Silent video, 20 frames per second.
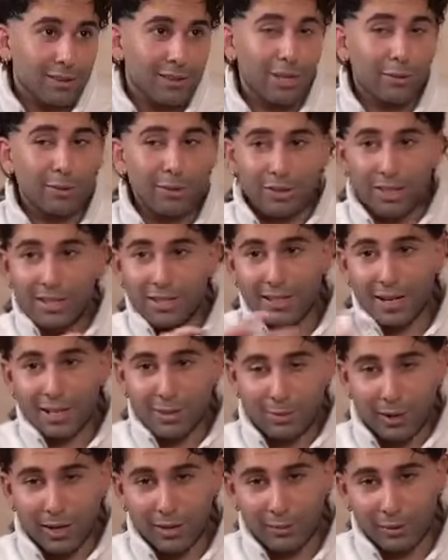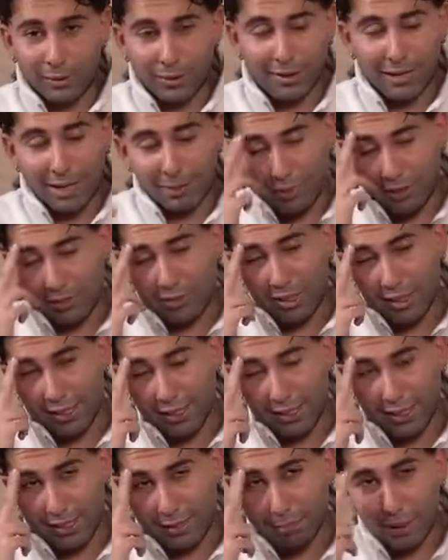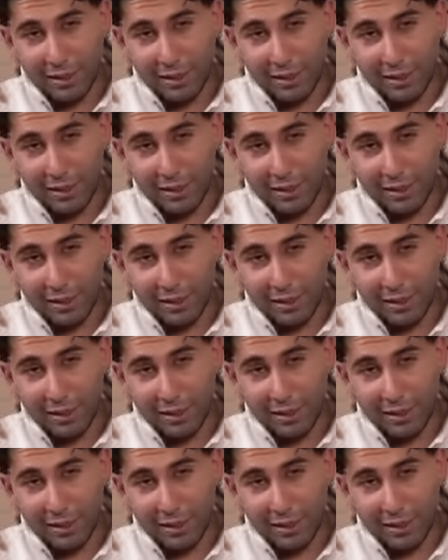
because I would read it as one word and I've been reading it as